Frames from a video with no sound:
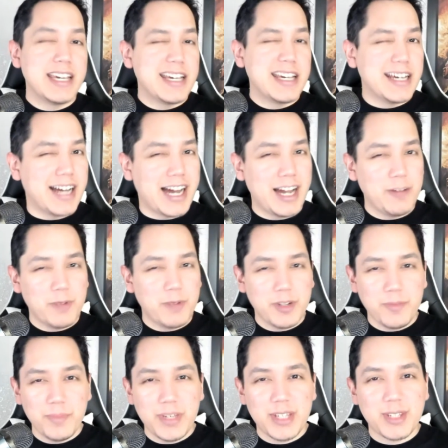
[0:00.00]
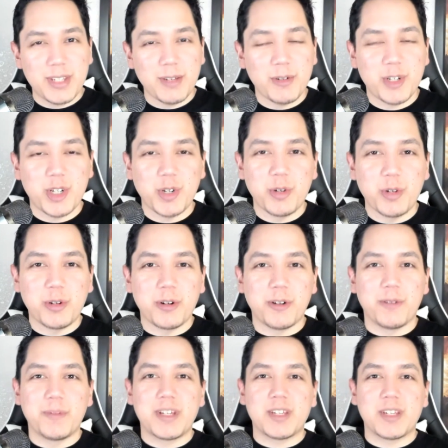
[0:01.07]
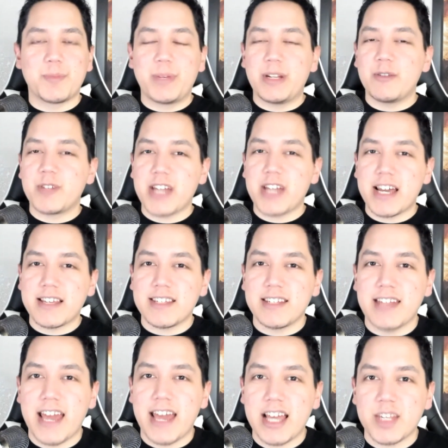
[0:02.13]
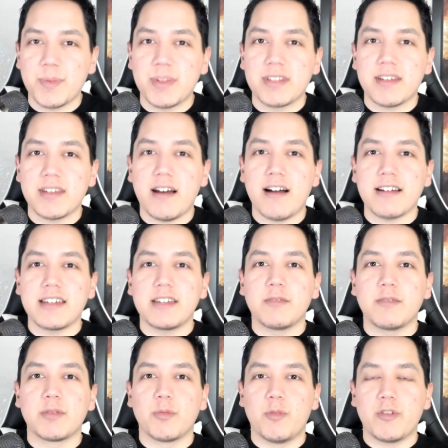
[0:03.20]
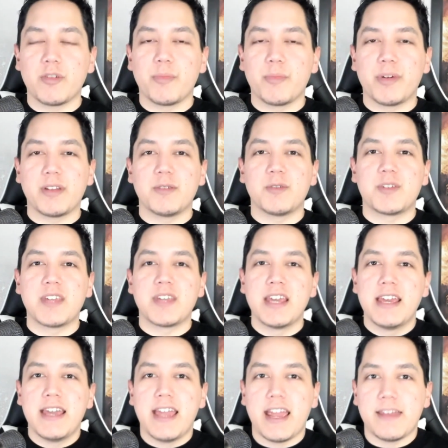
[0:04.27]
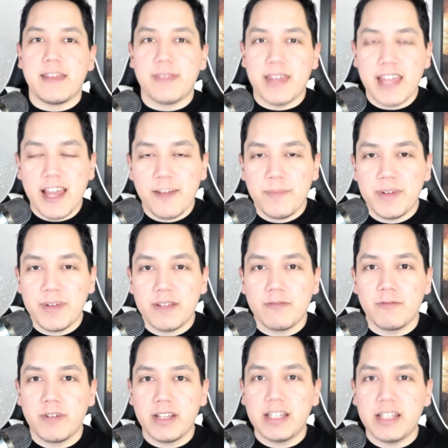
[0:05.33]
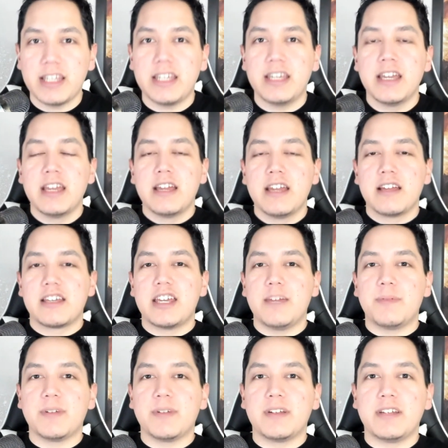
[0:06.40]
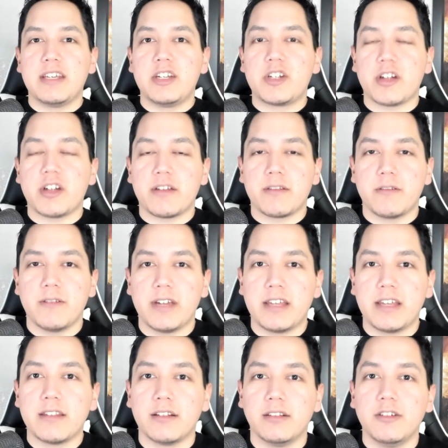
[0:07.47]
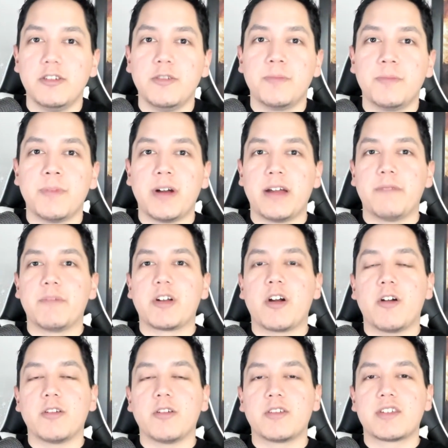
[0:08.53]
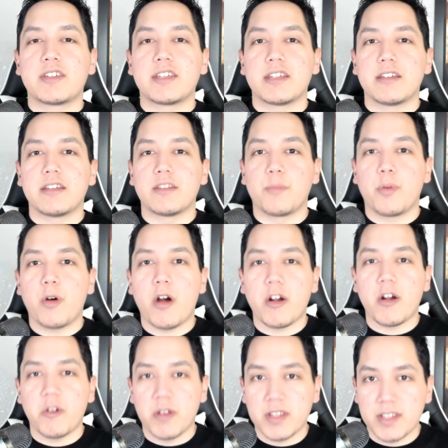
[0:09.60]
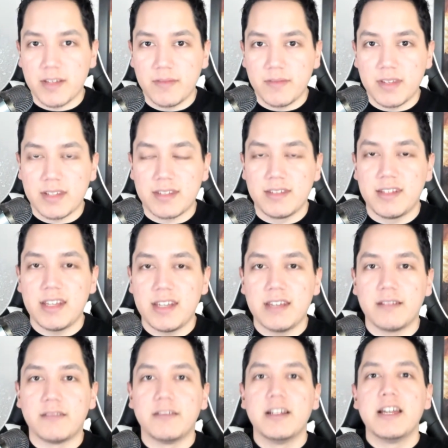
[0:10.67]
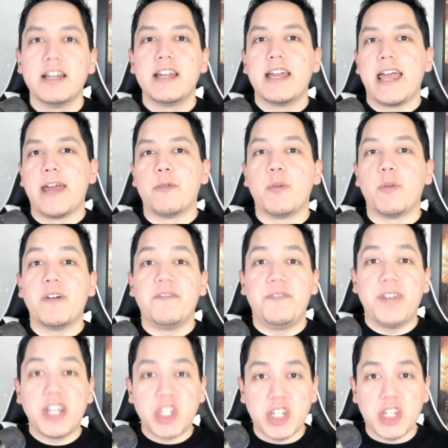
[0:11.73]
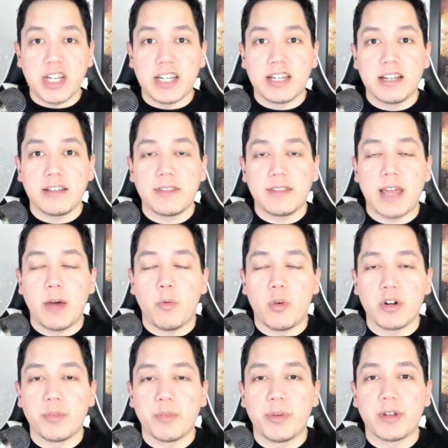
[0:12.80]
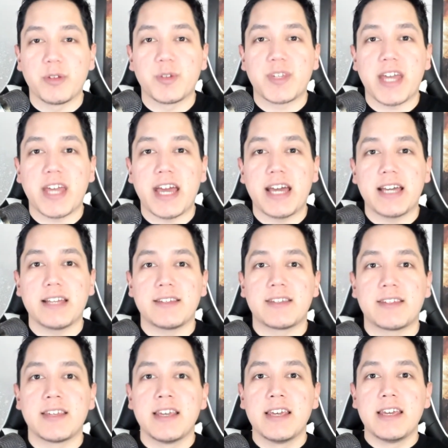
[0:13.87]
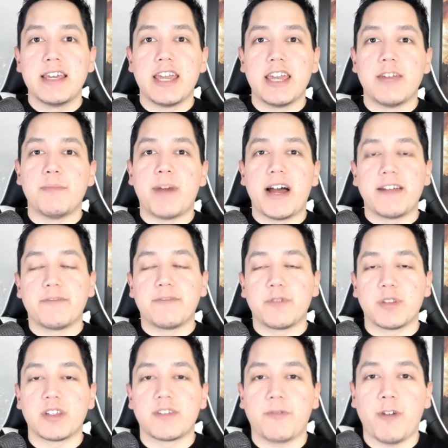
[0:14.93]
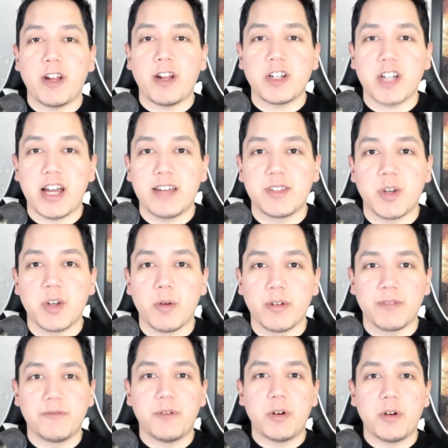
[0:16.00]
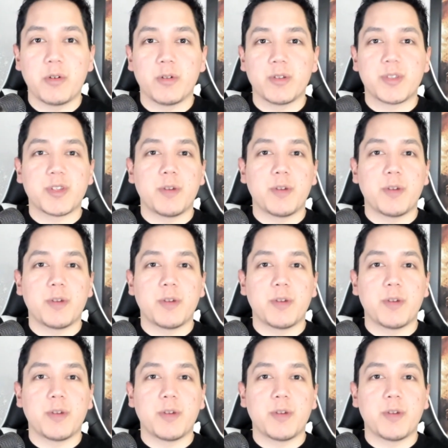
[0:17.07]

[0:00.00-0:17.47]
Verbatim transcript: I wouldn't be so sure because Peter Jackson has been talking with Warner Brothers and they have been really keeping each other in the loop in regards to the progress of this deal and what vision that Warner Brothers has in mind for this franchise going forward.